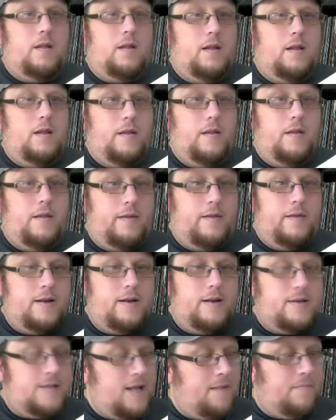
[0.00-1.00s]
The
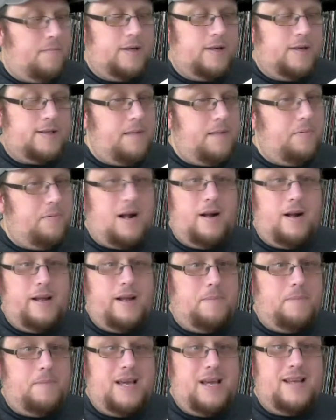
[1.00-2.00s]
Decemberists, they put out
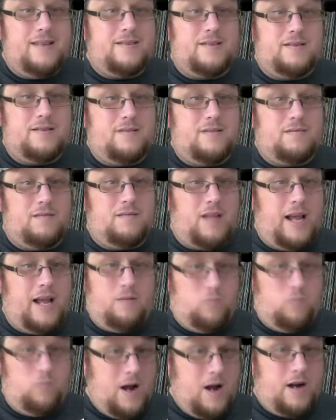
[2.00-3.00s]
EPs like
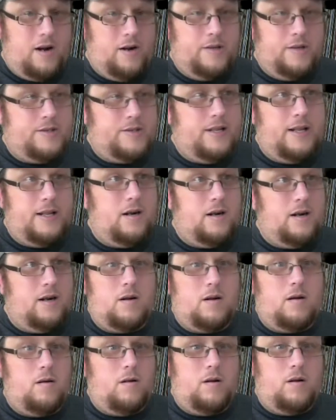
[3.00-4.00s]
records, and
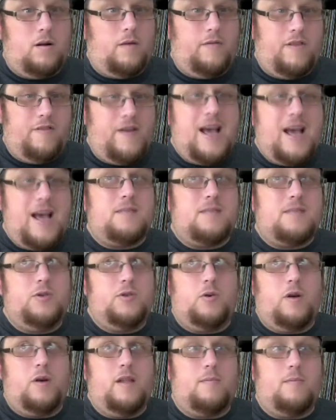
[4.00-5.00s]
the vast
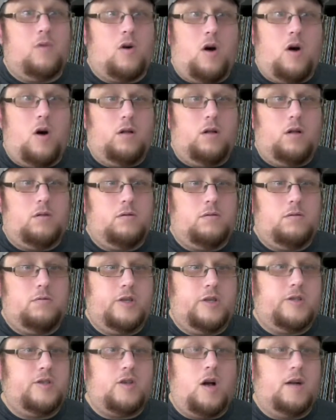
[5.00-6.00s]
majority of them are all
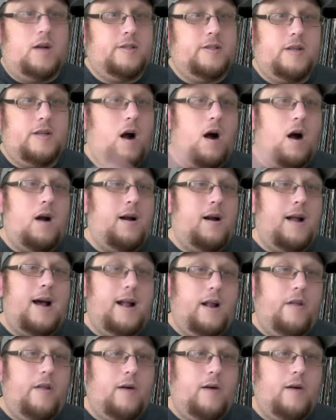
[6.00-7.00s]
just songs that aren't
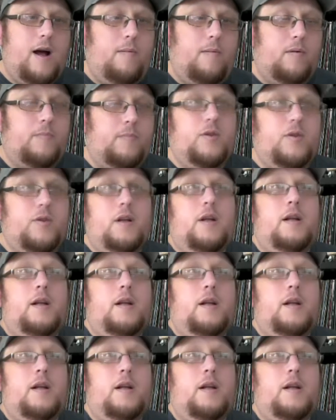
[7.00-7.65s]
on other albums.